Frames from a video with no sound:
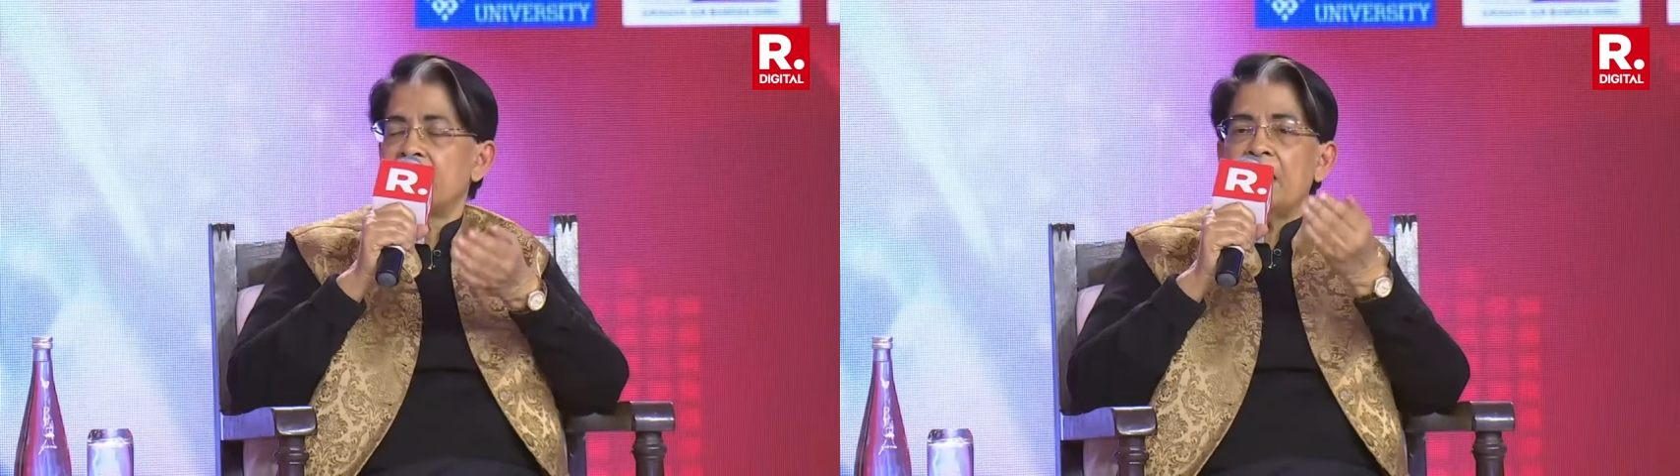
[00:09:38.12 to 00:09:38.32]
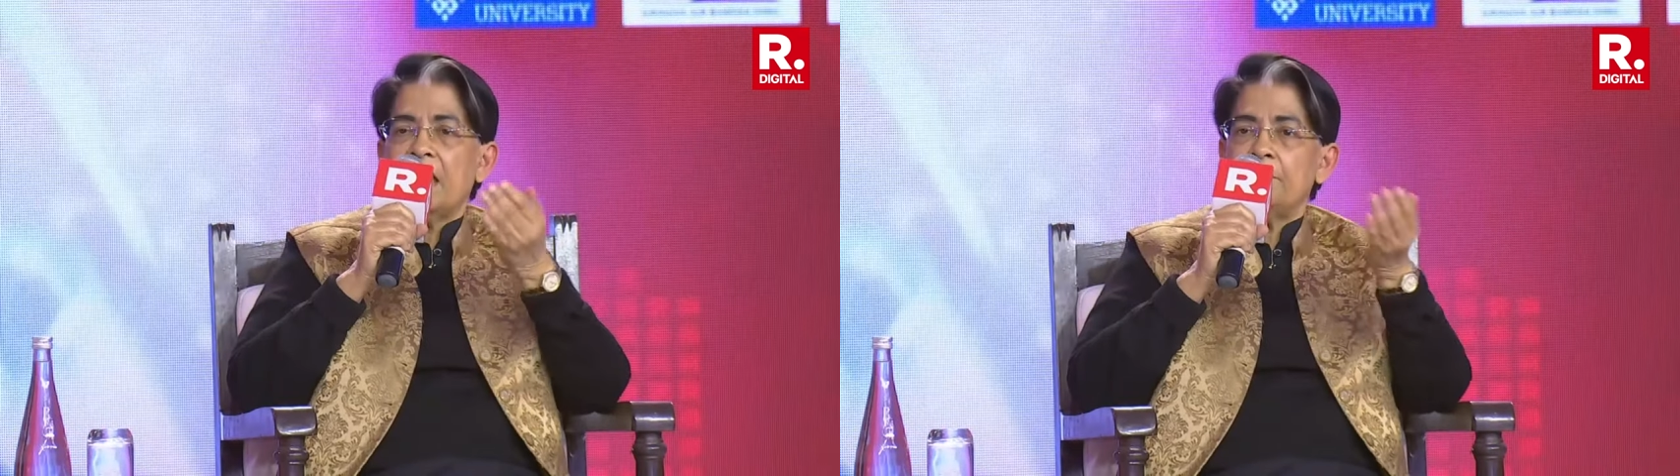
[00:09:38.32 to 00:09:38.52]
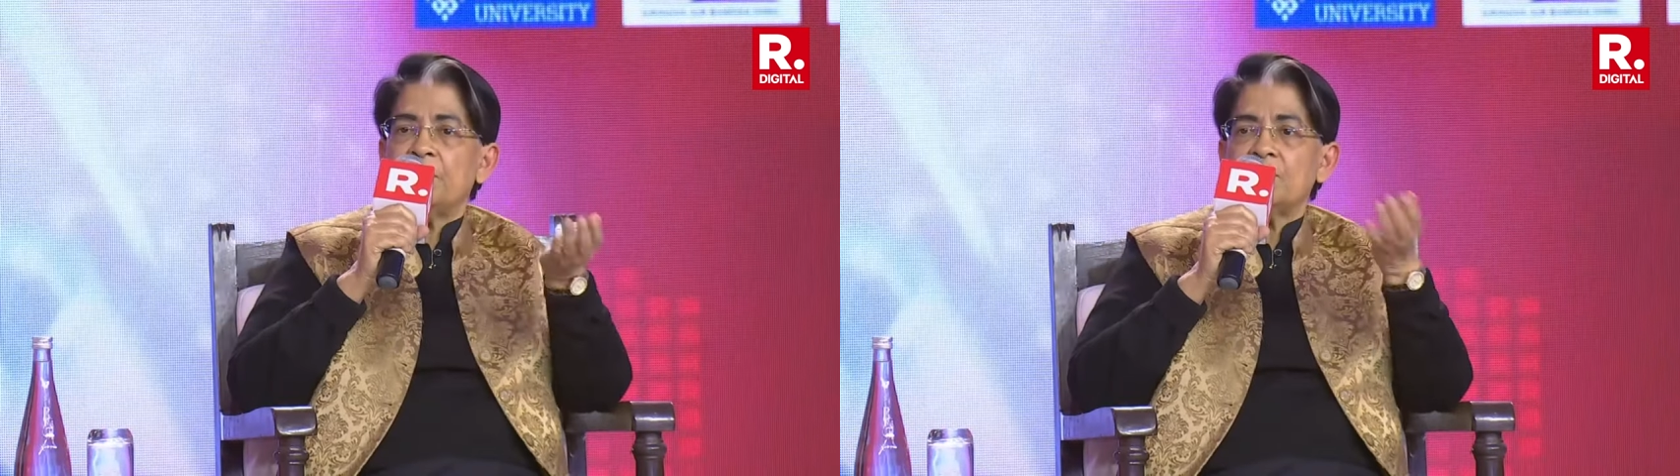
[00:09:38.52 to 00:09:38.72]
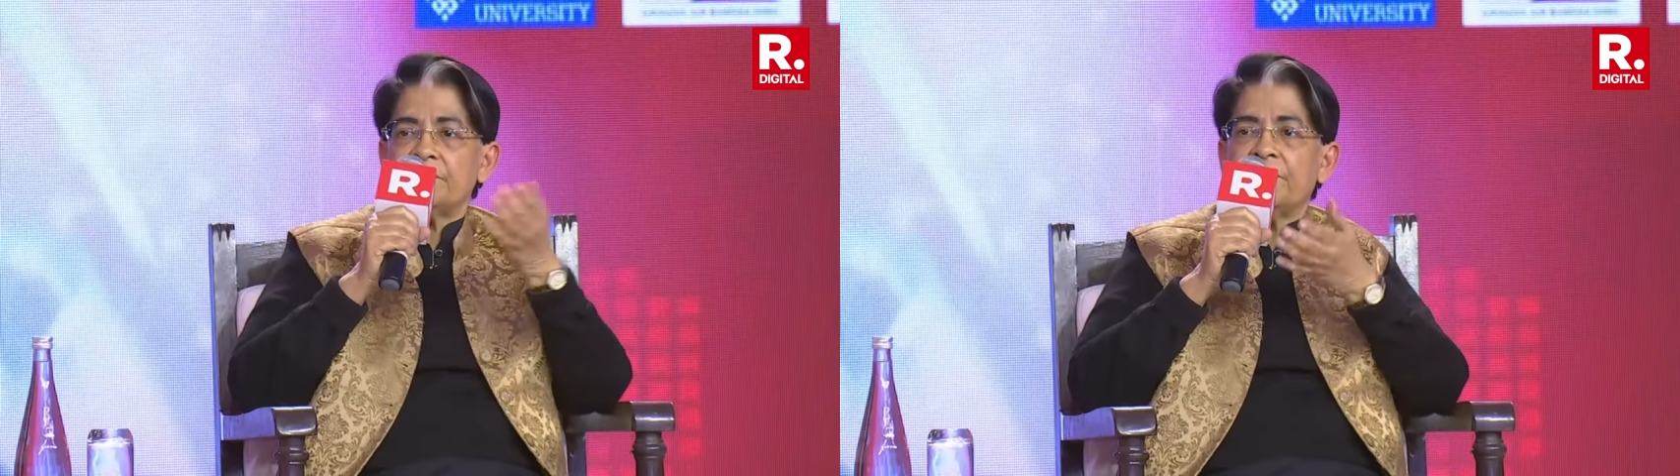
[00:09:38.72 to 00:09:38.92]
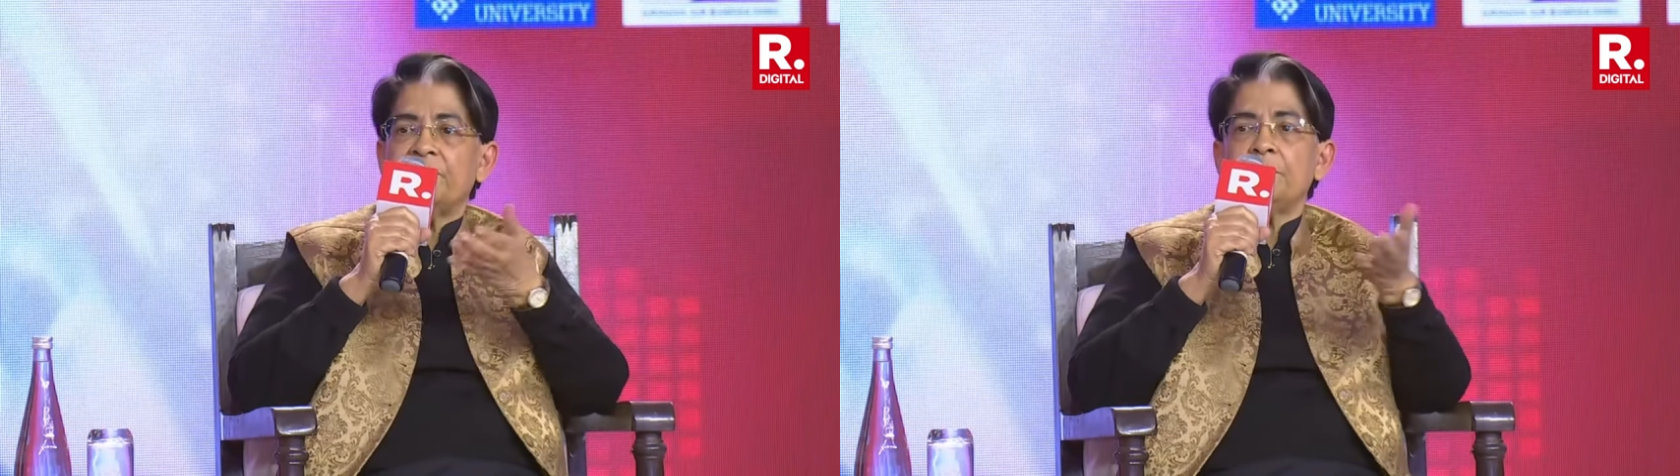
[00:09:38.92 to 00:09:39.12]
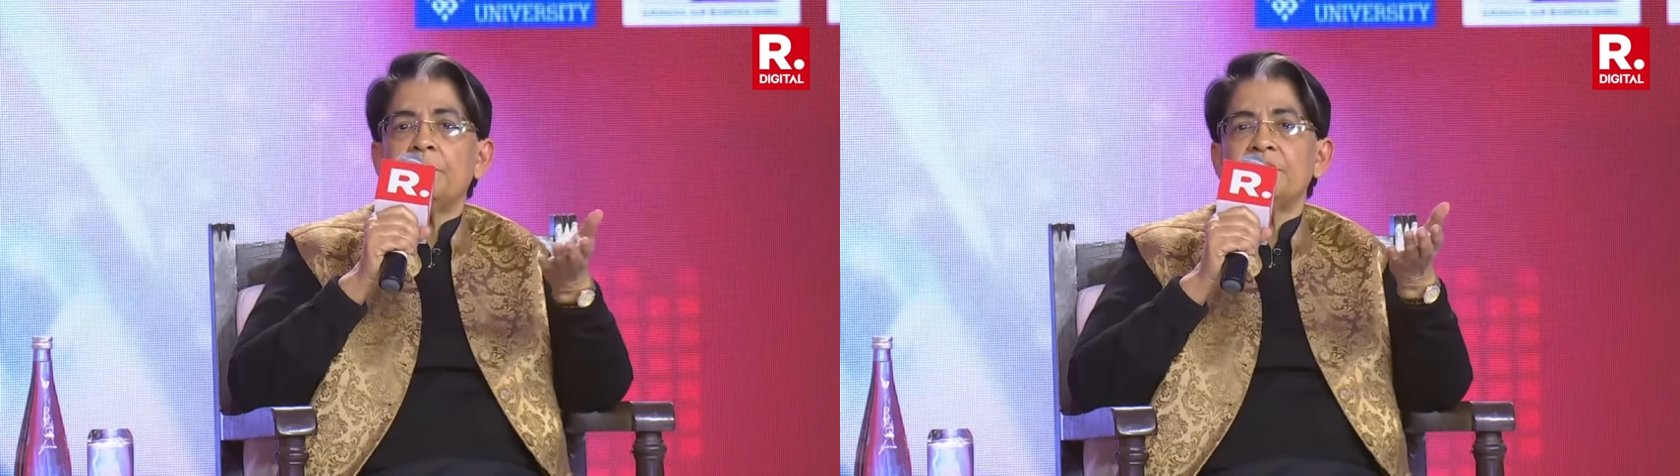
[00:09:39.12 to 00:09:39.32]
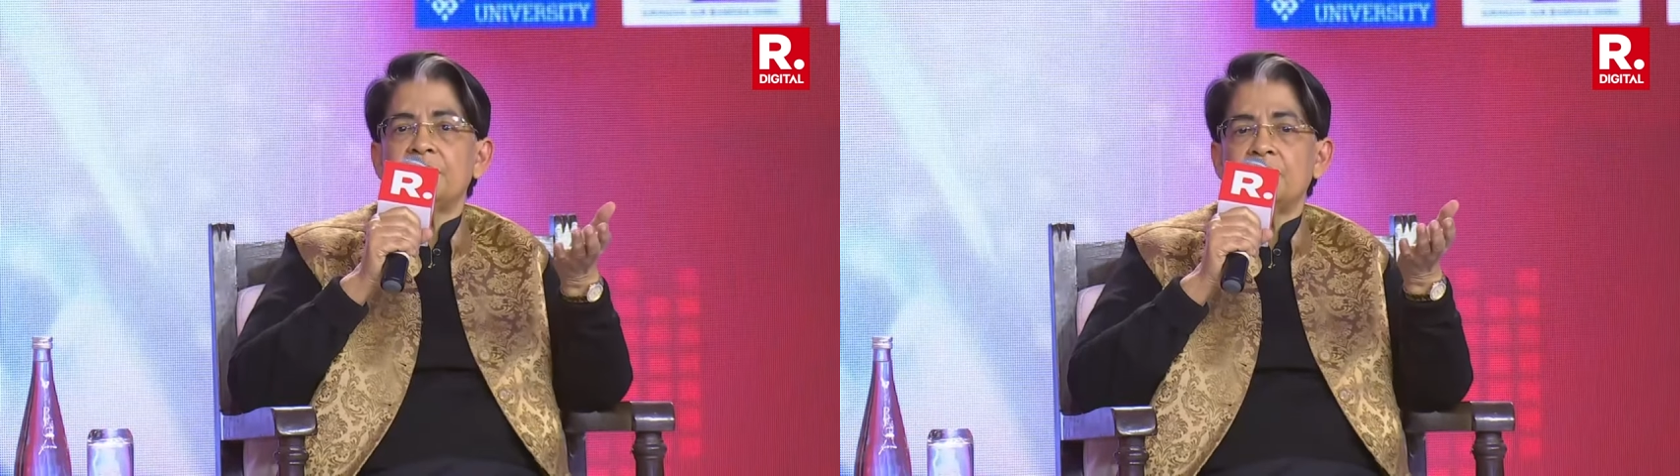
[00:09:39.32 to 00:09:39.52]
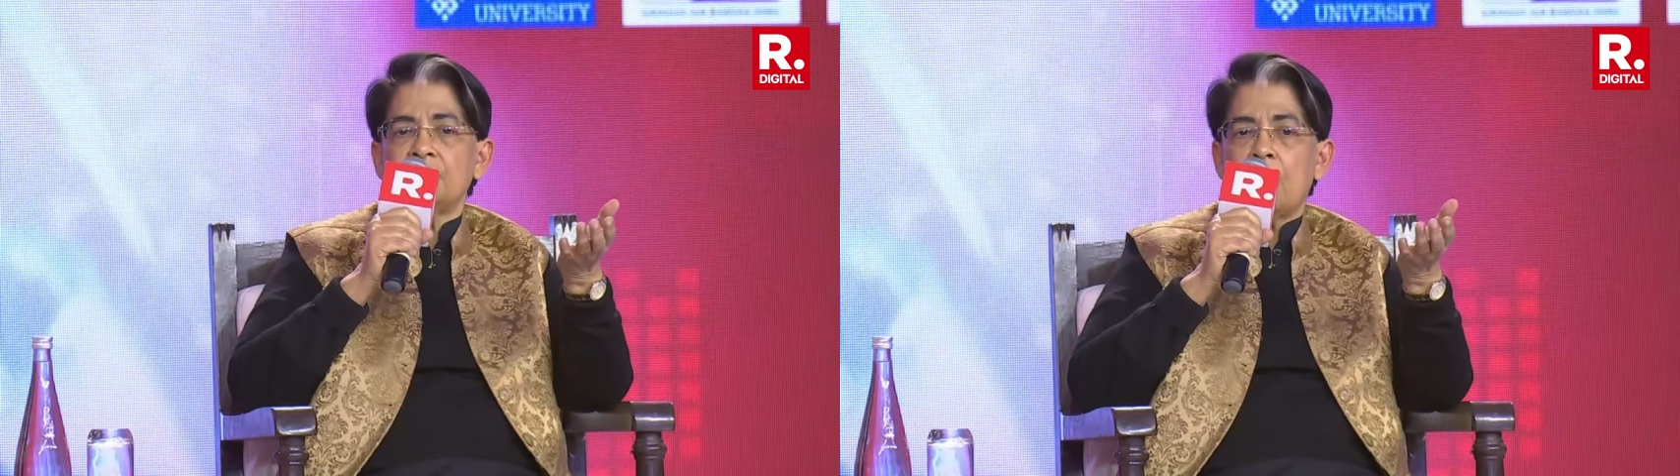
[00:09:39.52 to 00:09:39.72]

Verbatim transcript: And because 50%